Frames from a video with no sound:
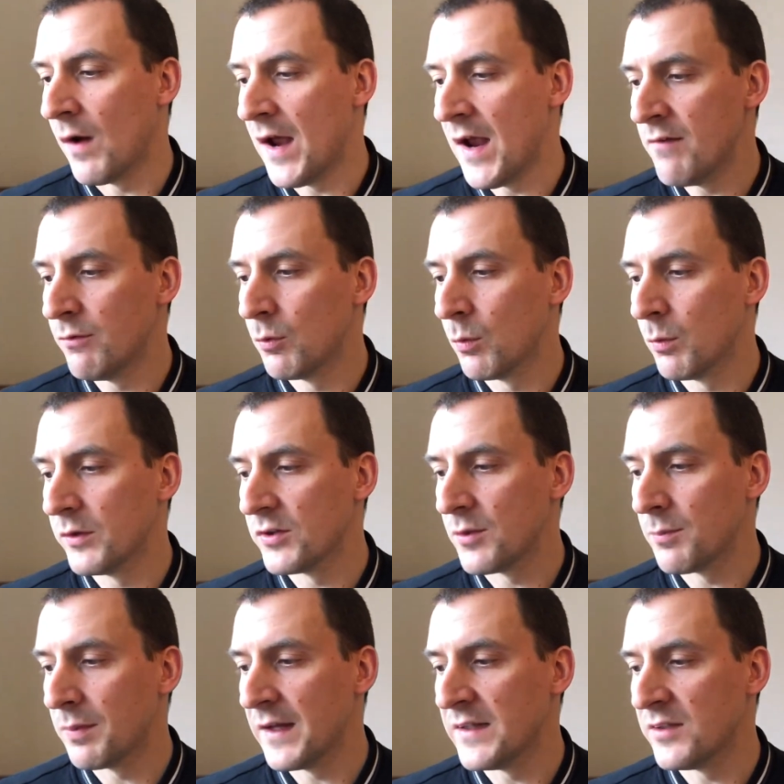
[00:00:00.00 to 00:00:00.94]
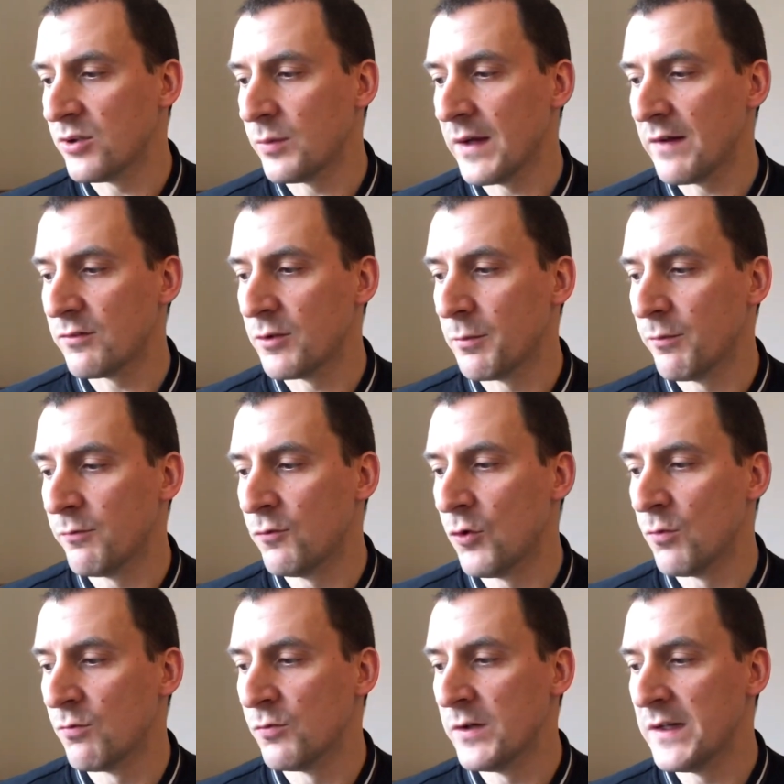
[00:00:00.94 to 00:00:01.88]
Everyone wants to play, so we have to
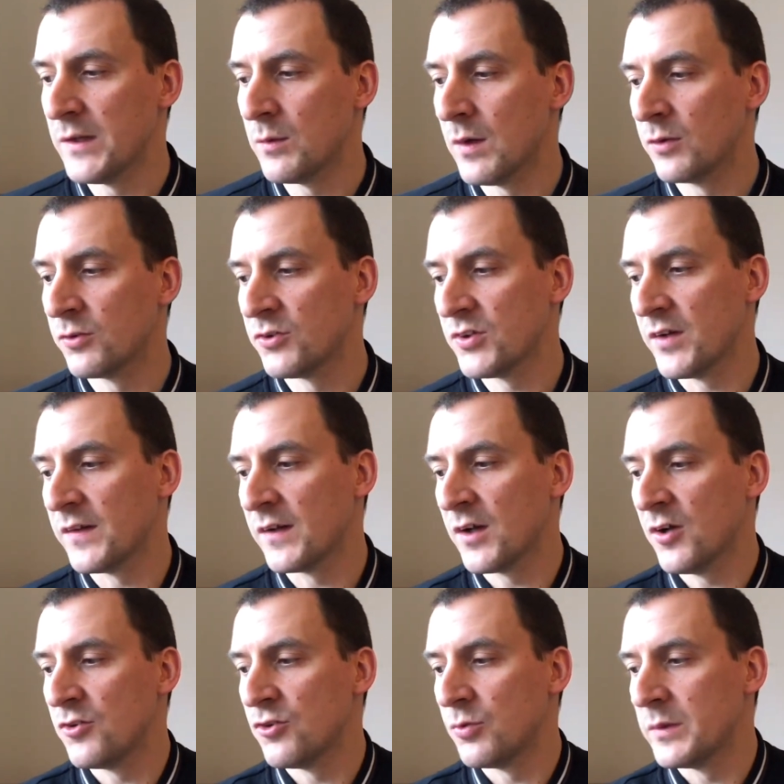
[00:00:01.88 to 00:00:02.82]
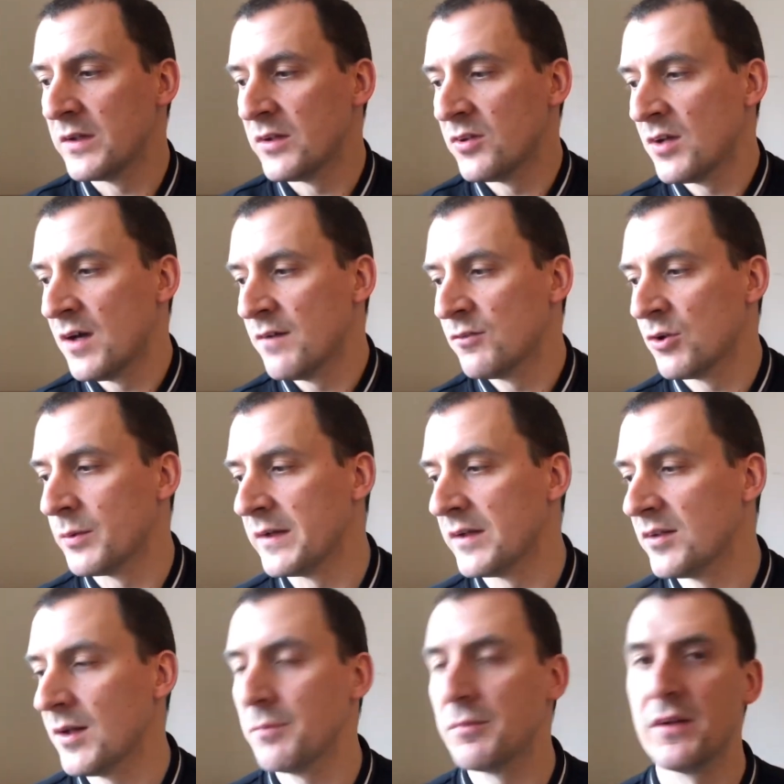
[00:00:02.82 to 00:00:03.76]
perform really well to show the coach that we deserve to, and
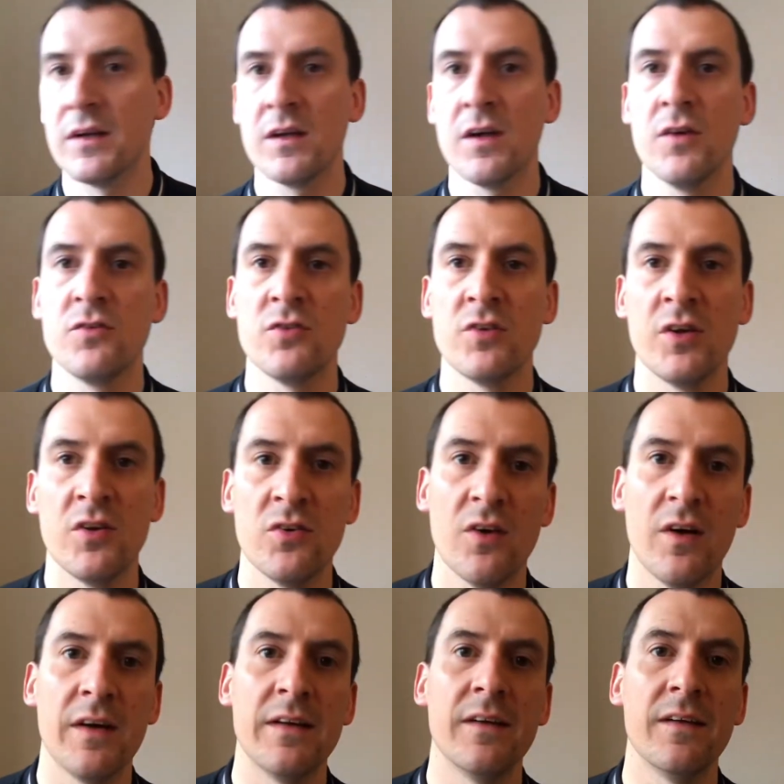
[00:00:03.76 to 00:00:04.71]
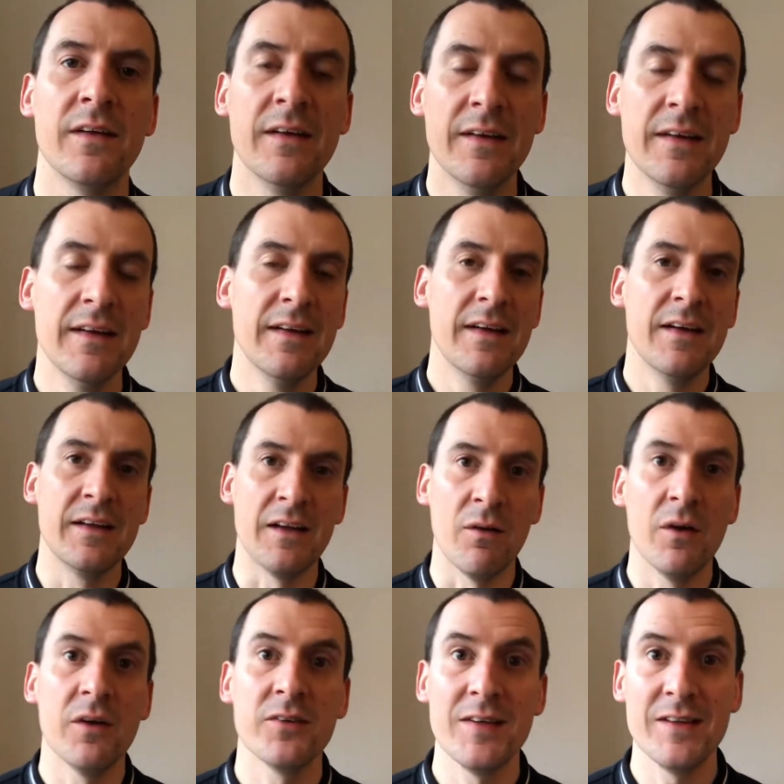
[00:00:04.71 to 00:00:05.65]
it's up to the coach to decide. And
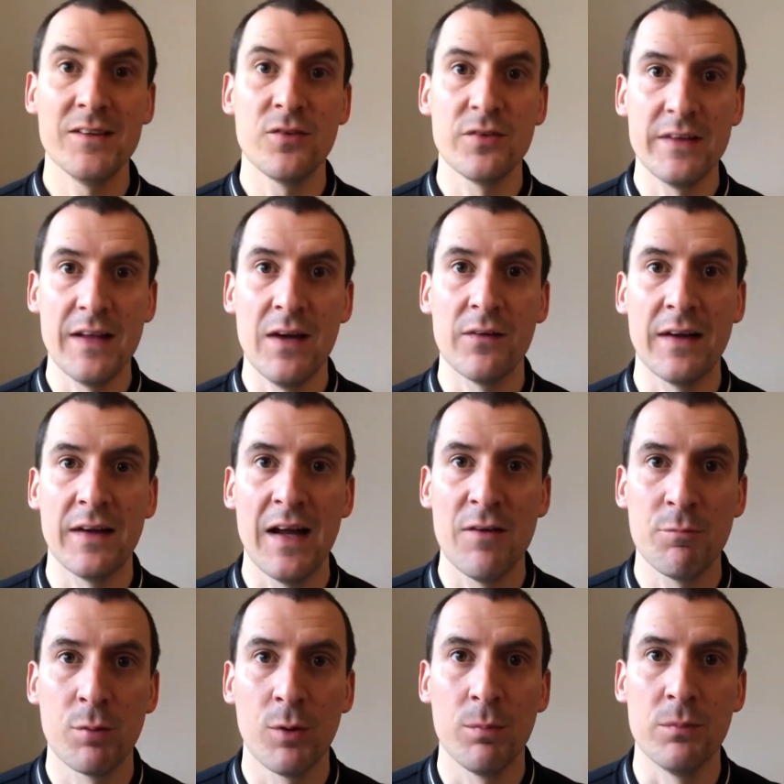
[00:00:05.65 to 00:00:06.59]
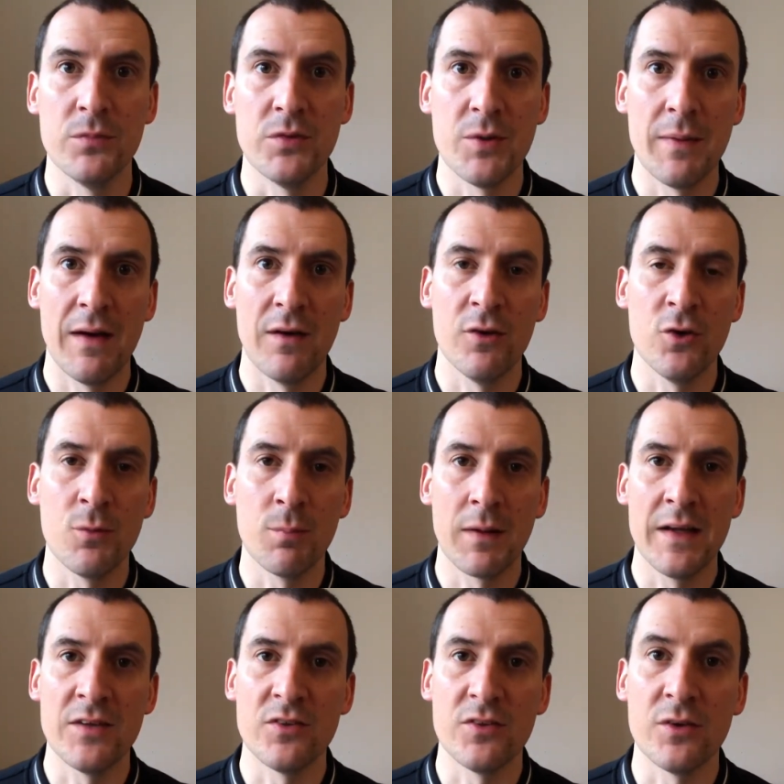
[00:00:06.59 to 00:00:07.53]
Arteta is now going to have problems about who
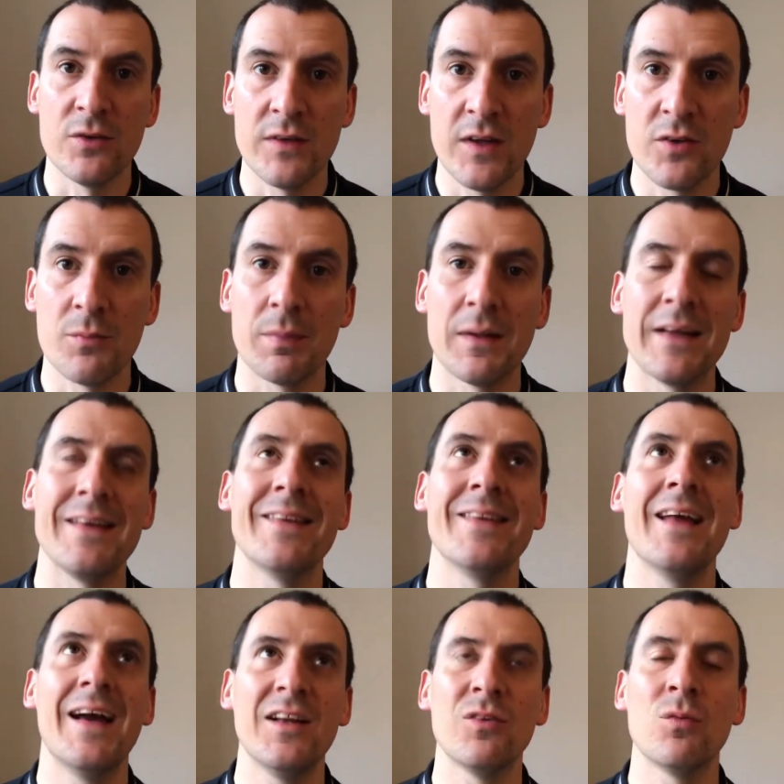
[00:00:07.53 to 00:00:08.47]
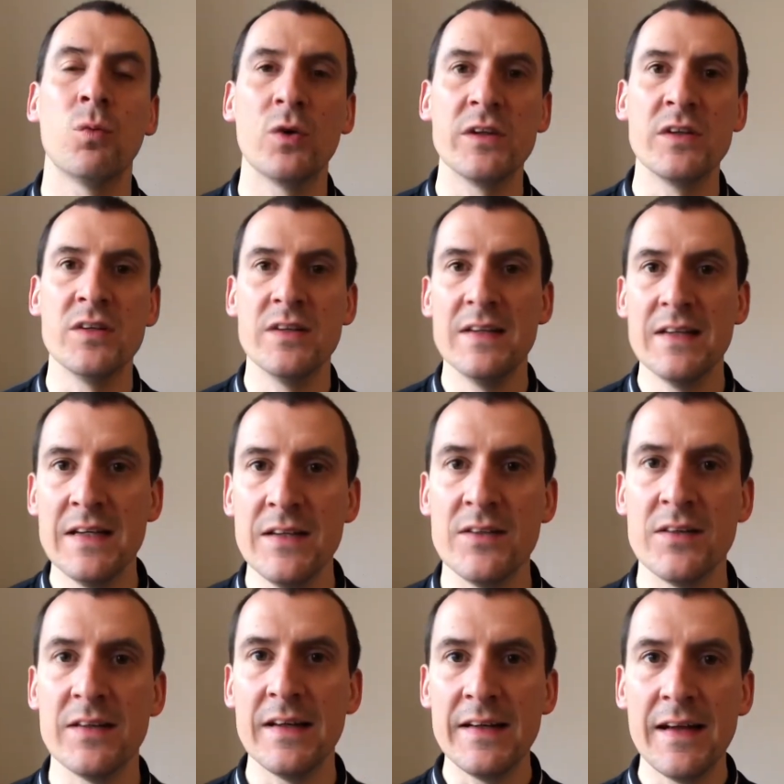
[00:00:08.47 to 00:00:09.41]
plays and who doesn't play, and that's what you need.
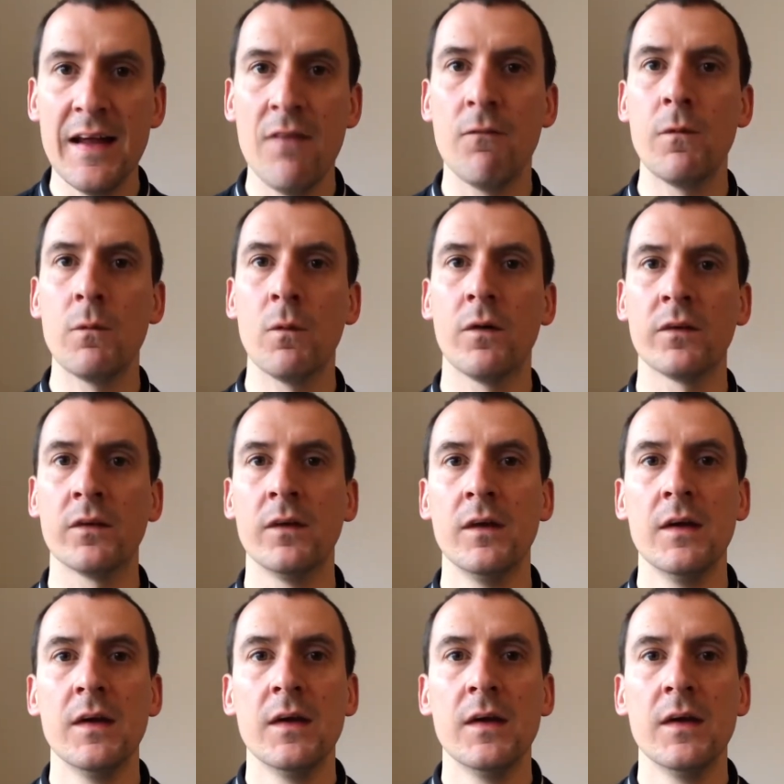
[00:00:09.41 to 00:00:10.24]
You need everyone.